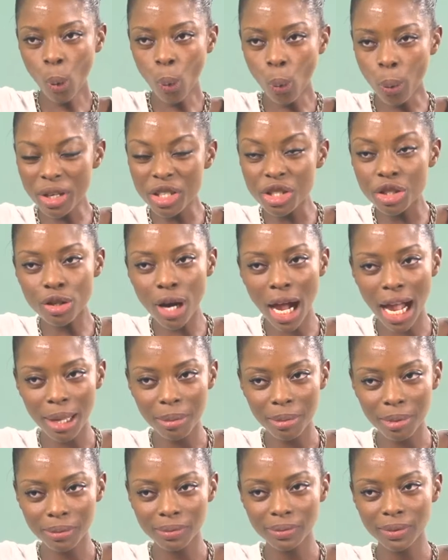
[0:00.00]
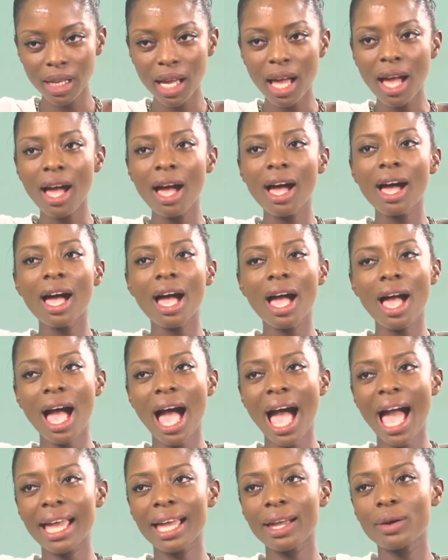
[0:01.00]
Which tribe?
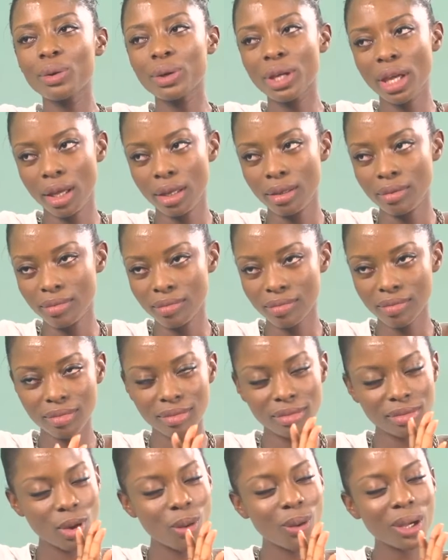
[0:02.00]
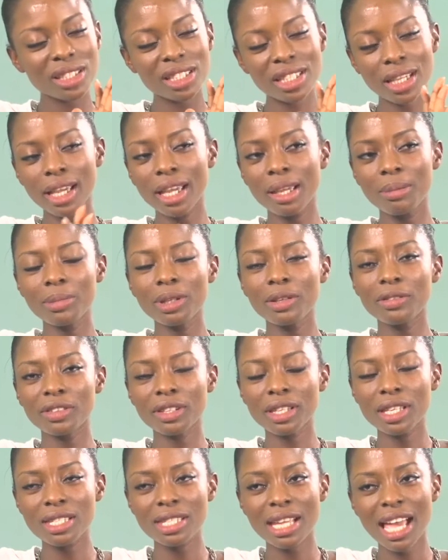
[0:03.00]
I, okay, no one should hate me for
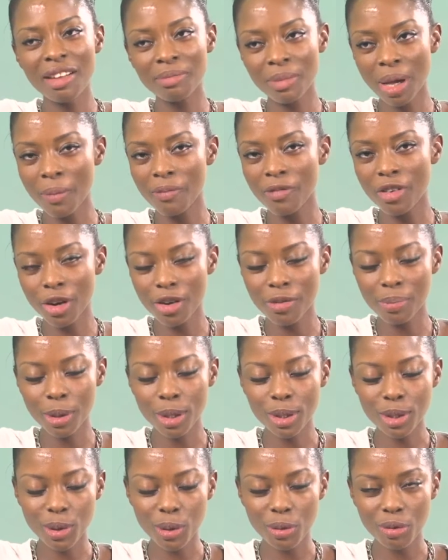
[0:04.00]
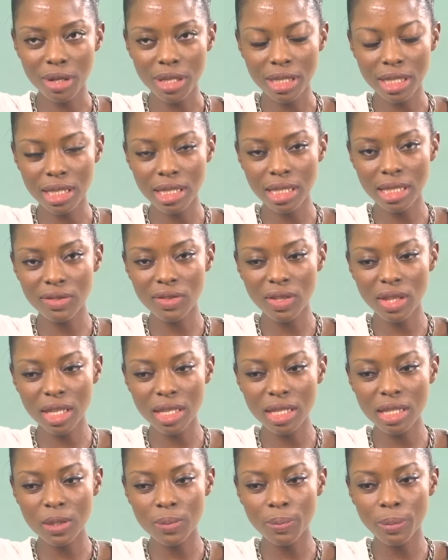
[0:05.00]
this. I have my very personal reasons for
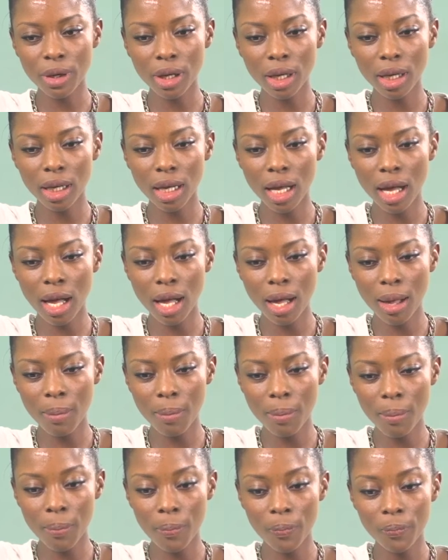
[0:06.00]
this, but um.